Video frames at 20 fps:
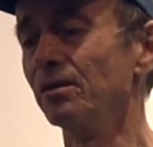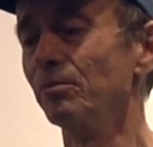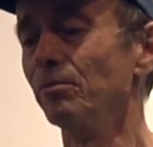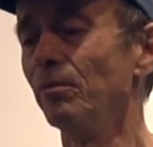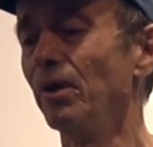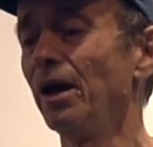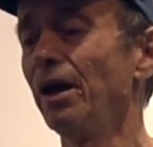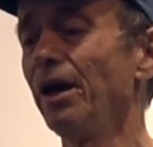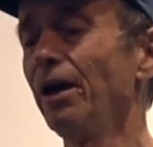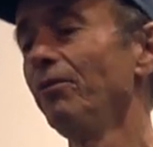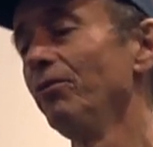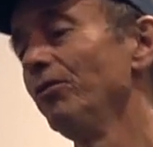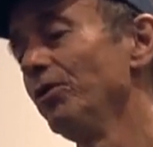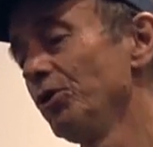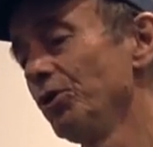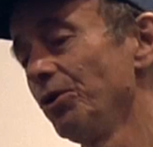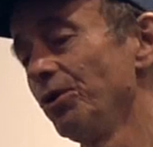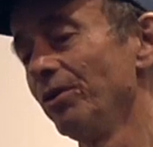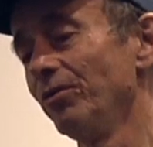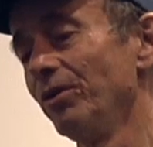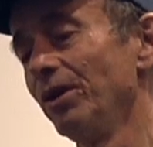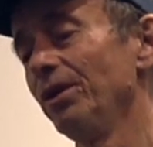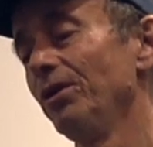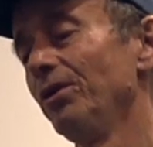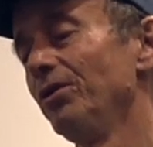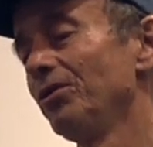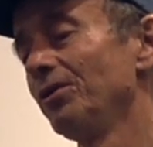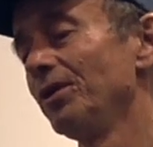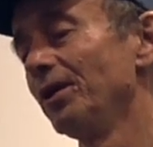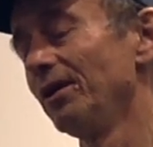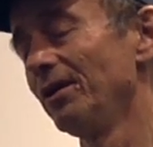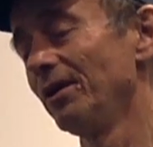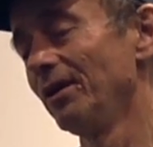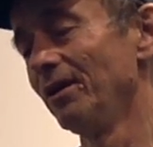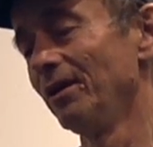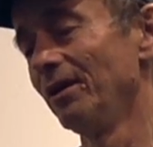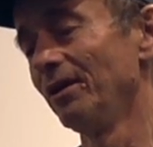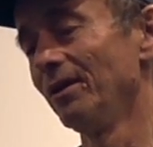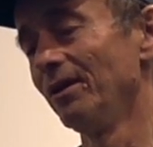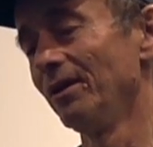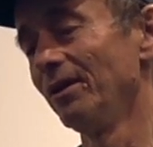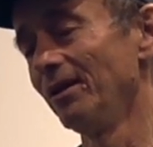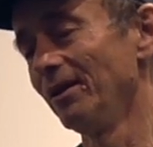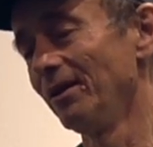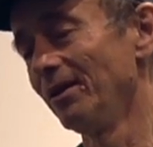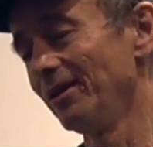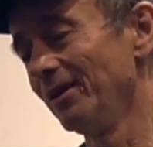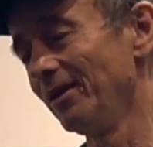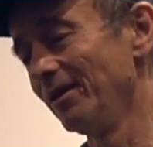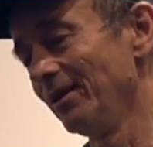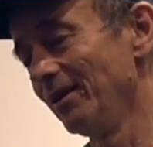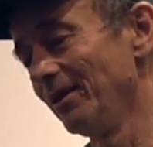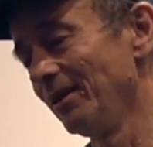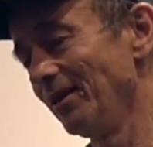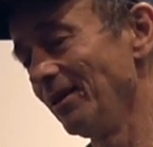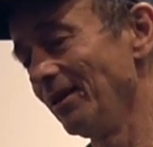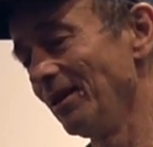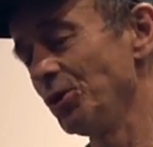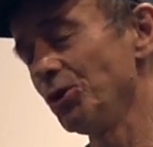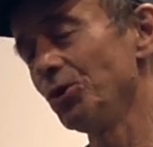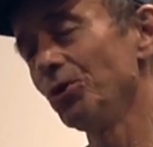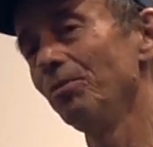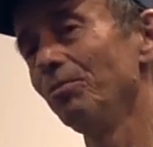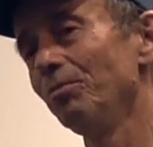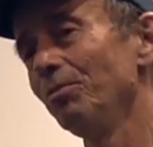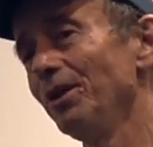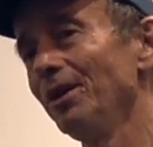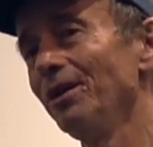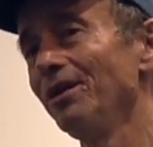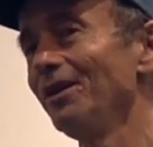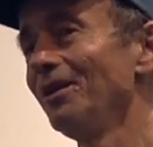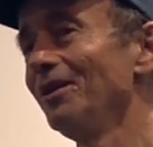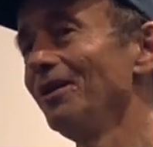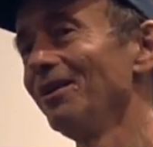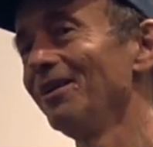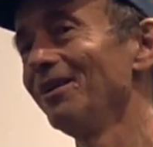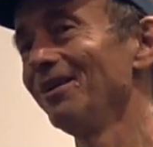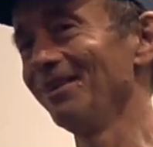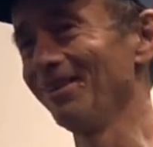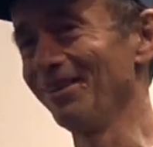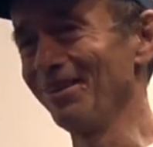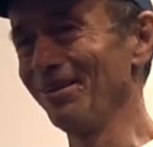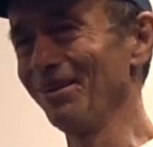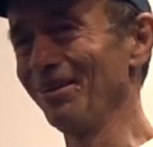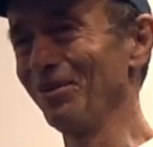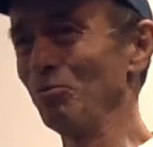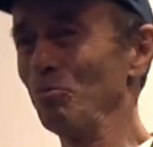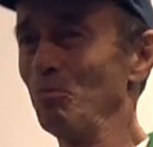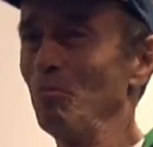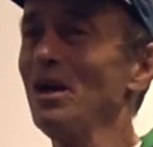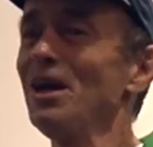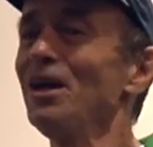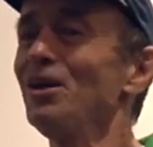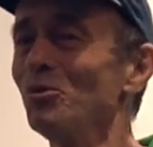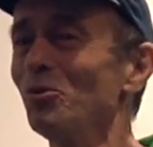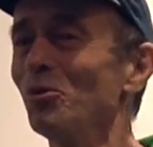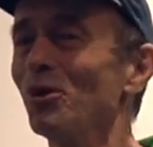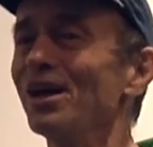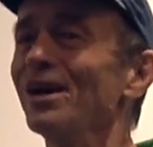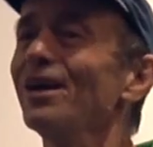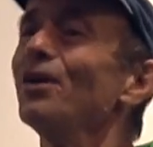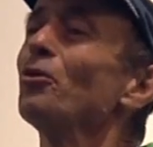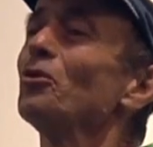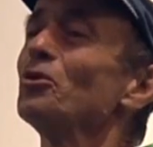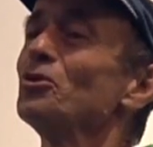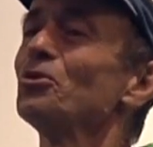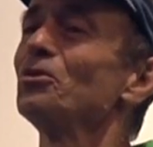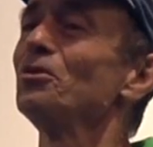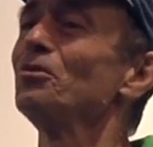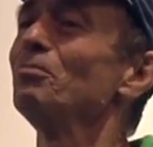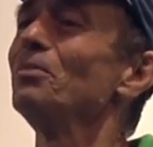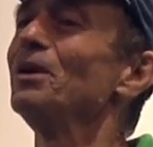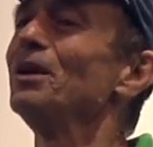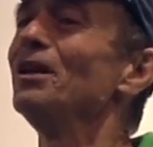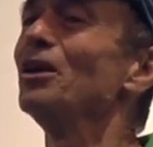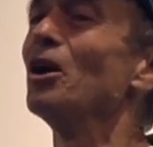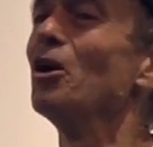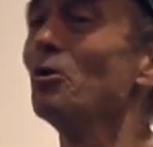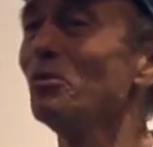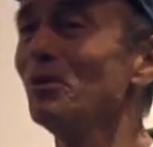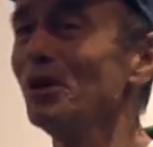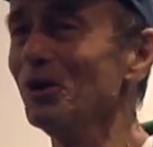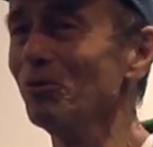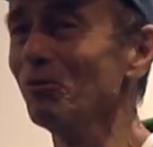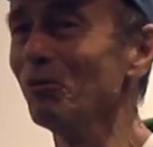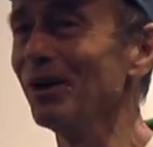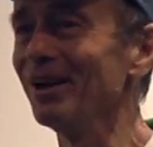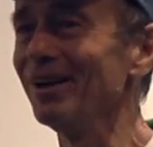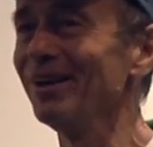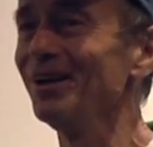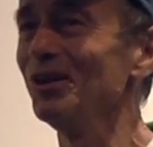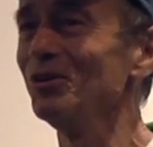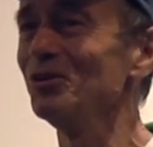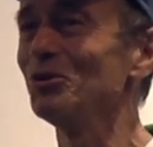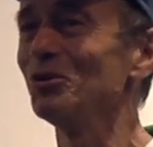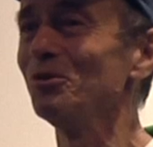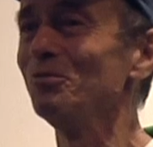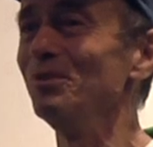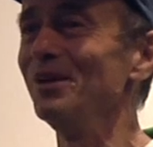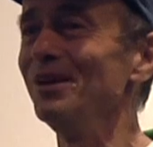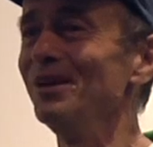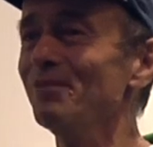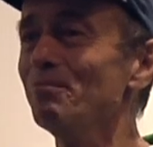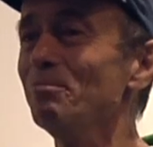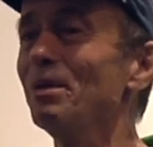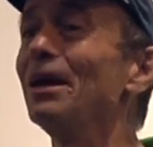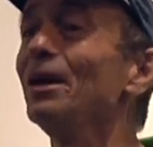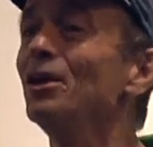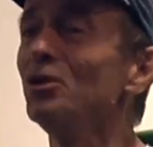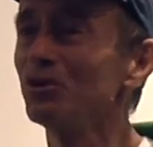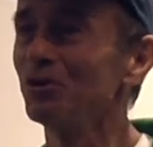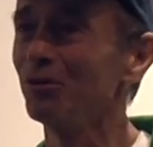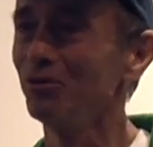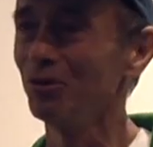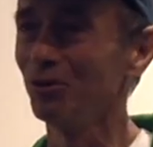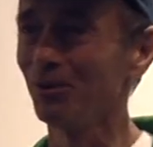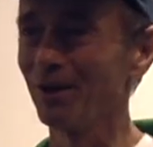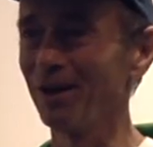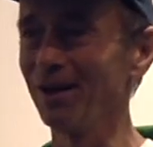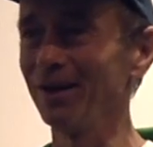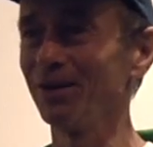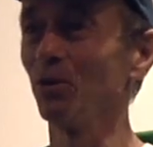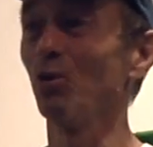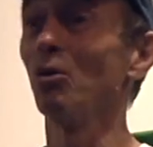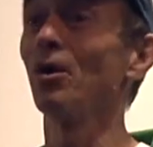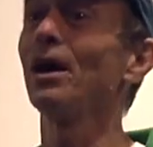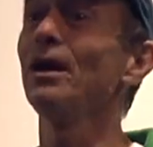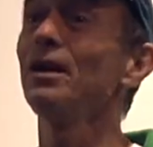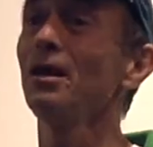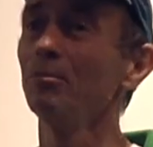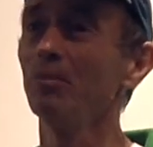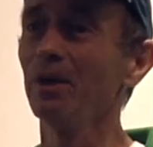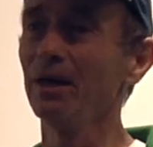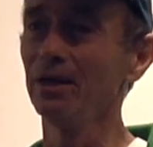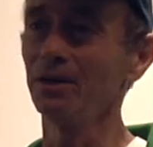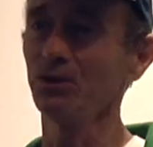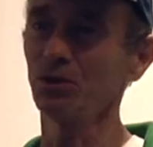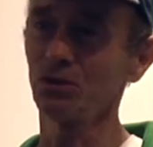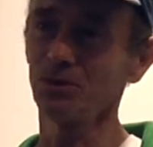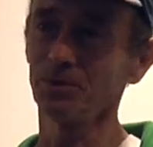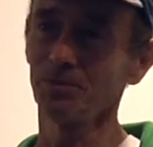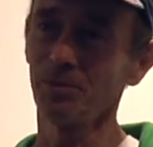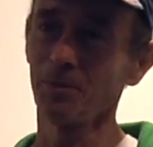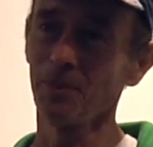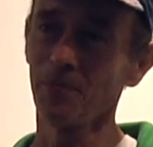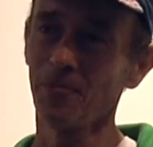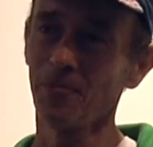My vision of it is that it shouldn't be the main way, or it shouldn't be the only way. It should be the base, if you like, or a base